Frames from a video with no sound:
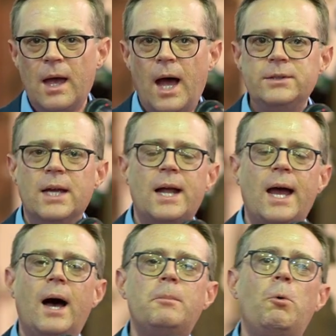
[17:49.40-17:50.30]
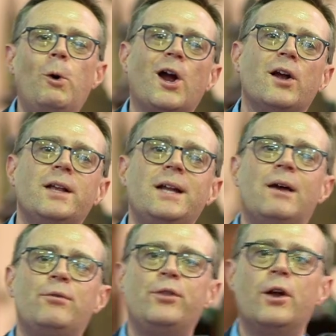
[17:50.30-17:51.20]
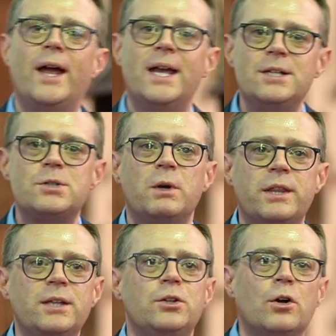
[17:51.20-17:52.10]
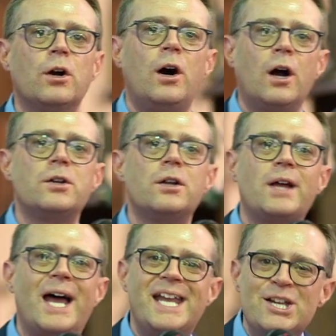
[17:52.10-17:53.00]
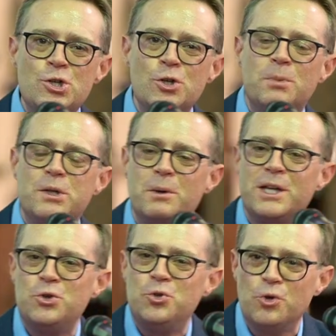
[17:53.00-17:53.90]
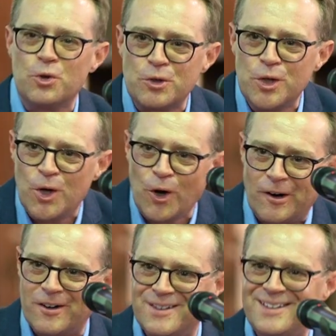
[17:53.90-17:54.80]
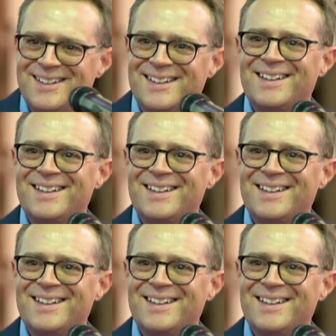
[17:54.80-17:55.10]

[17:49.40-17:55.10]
And yet I am aware that if there is within your heart an issue between you and God,